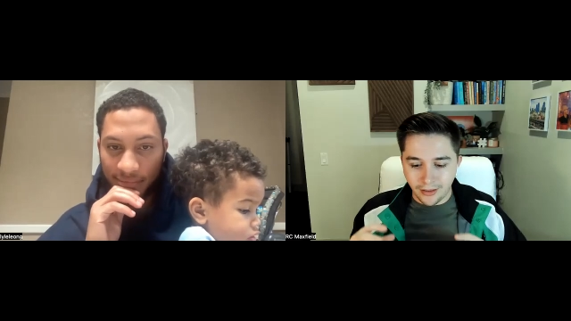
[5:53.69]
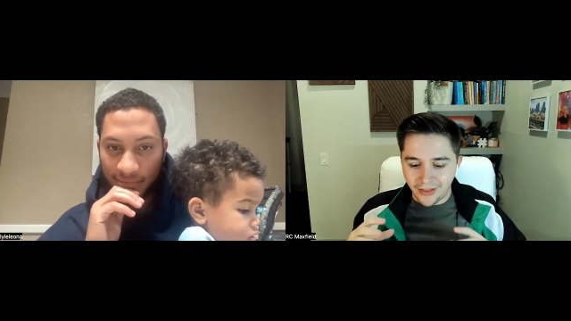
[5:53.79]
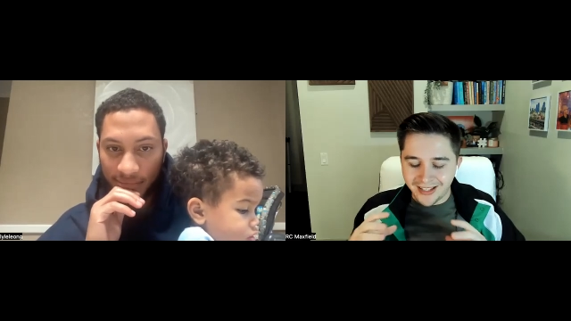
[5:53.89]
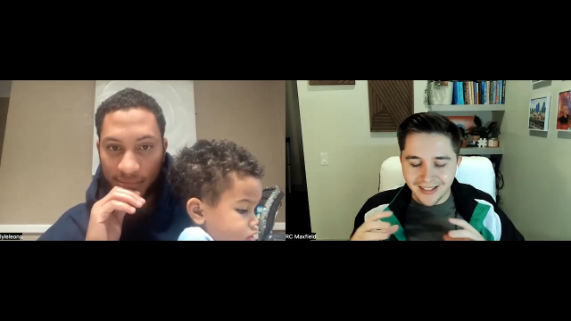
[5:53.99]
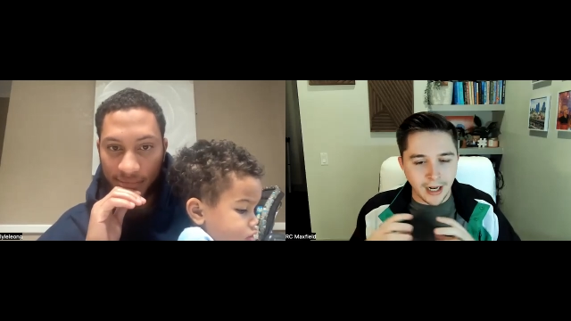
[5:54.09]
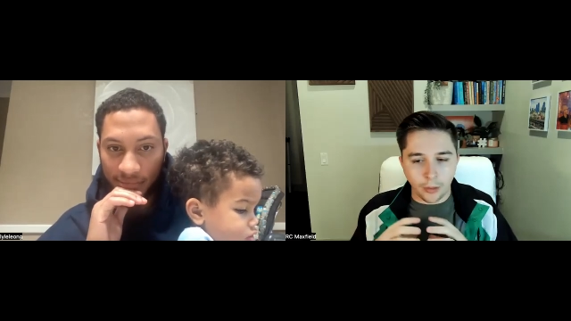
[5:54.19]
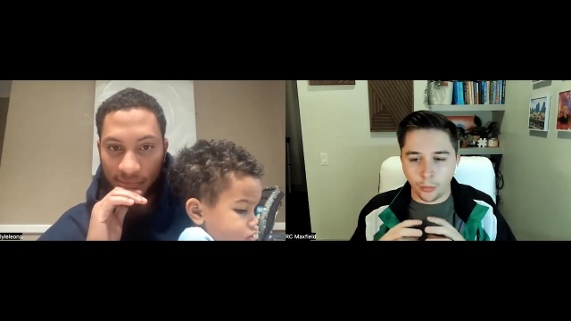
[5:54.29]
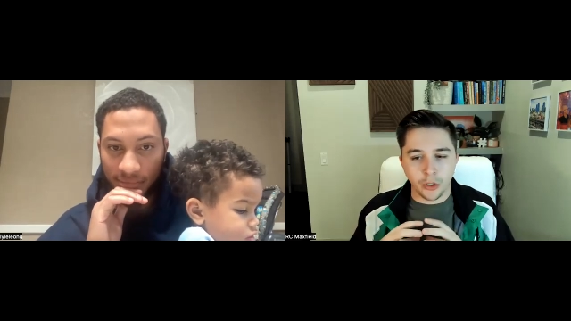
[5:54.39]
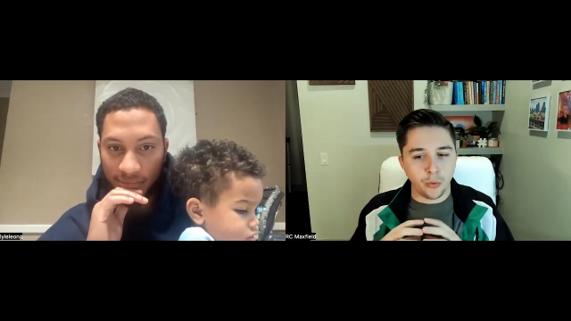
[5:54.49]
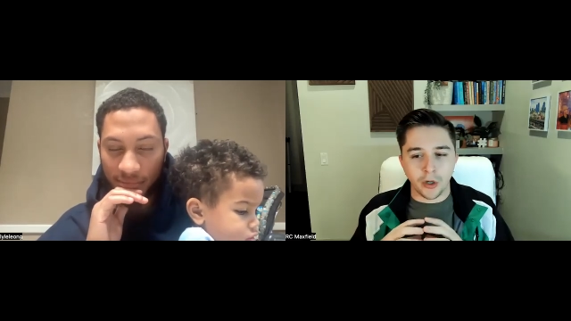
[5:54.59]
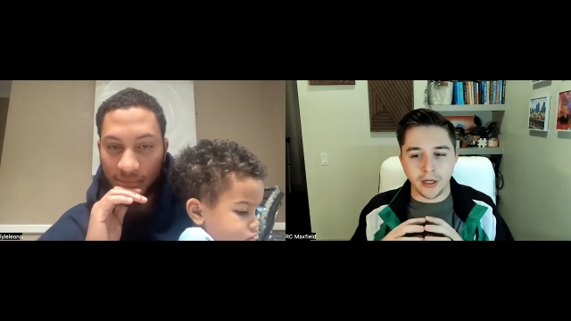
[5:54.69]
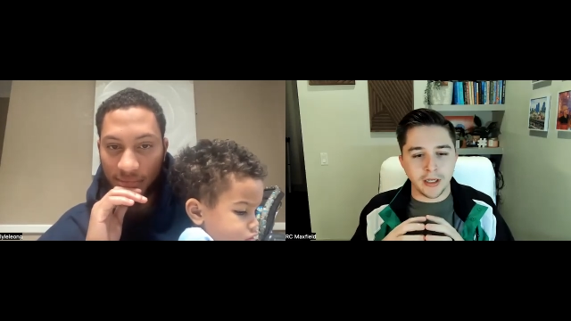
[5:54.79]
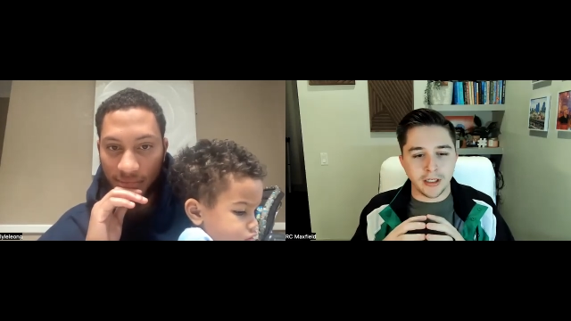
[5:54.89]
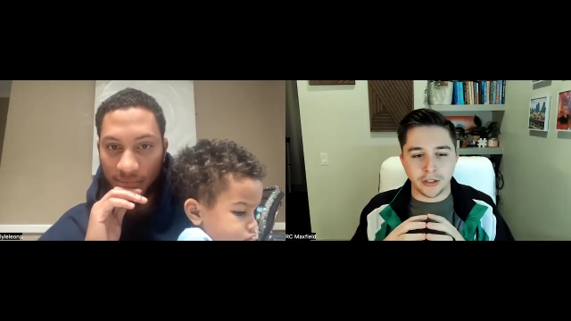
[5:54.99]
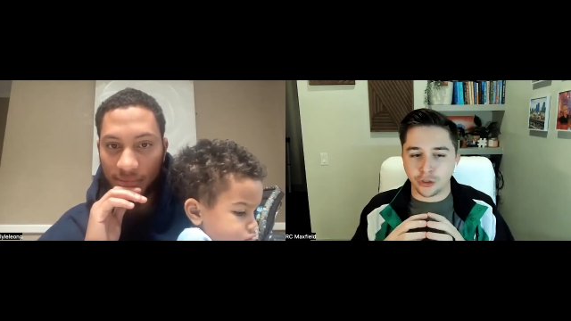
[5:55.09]
Speaker 1: that's not really what it
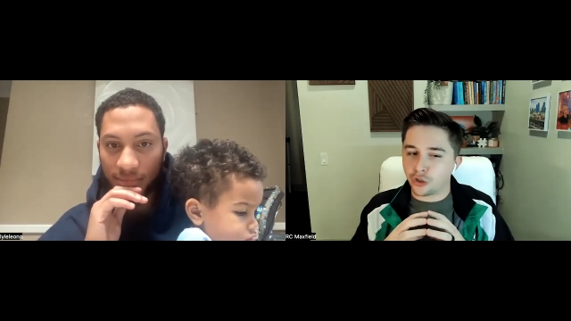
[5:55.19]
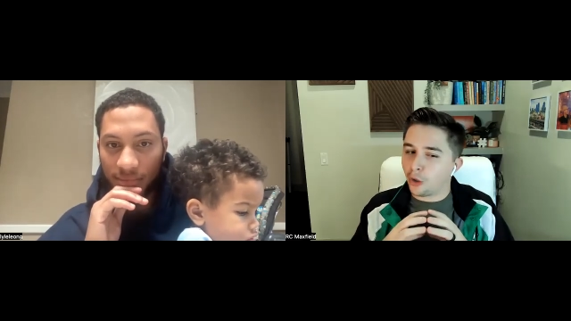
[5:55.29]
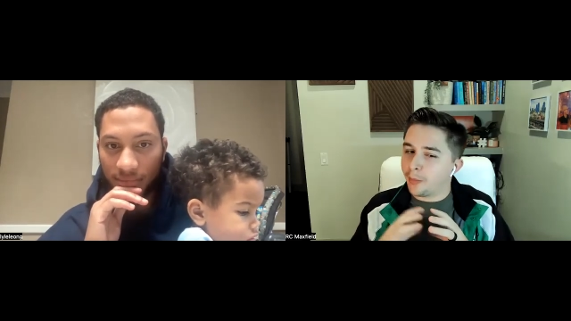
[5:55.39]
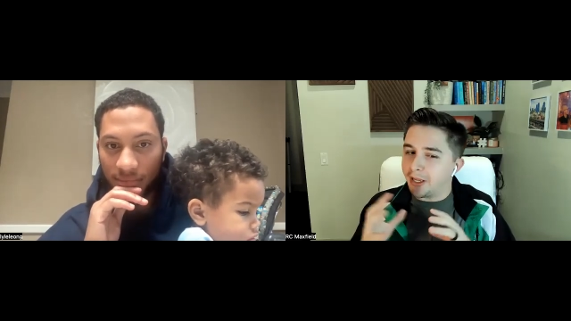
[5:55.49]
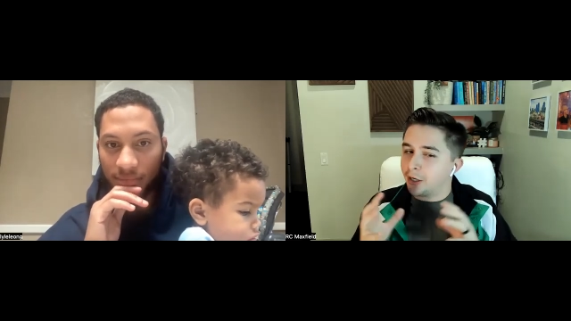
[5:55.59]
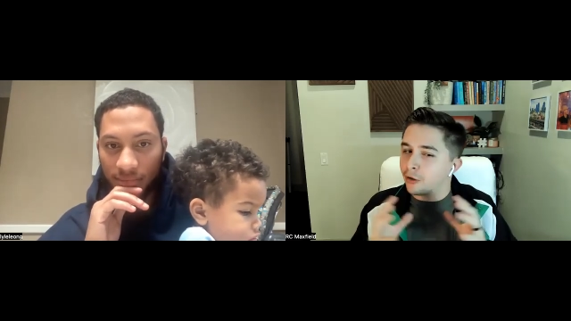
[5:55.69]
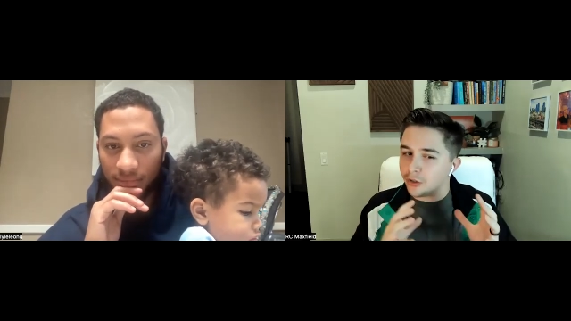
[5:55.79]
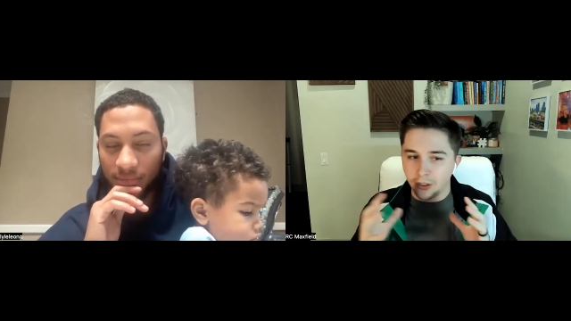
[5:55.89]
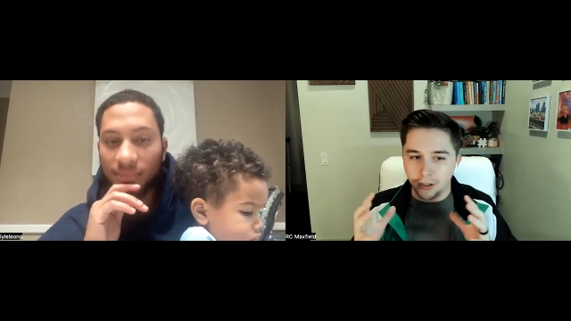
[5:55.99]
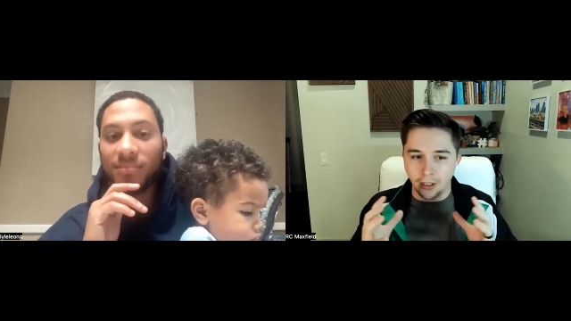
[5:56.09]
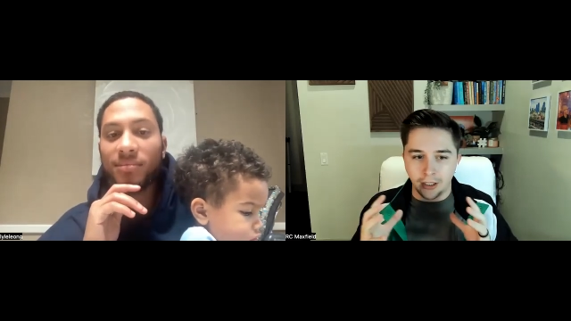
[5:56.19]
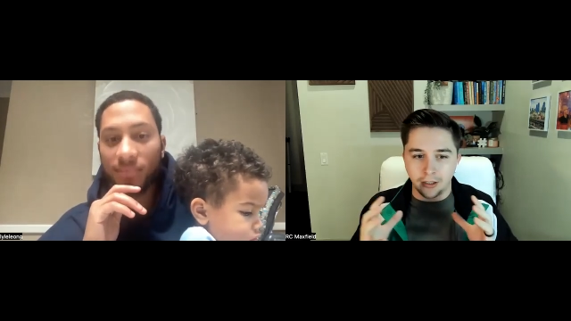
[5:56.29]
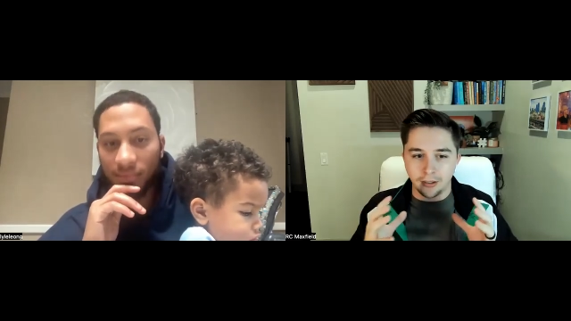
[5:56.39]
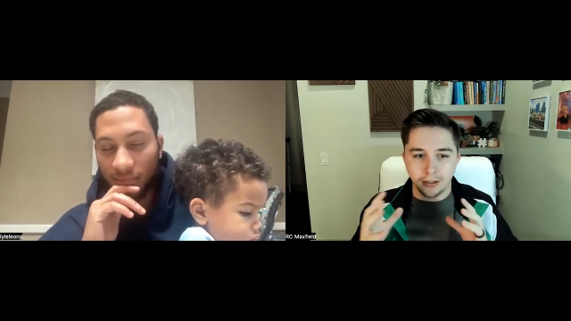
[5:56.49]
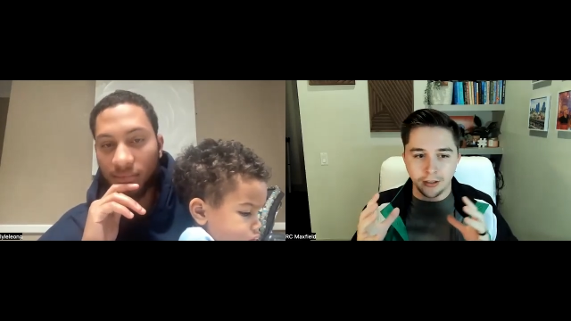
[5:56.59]
is. There's so many, like,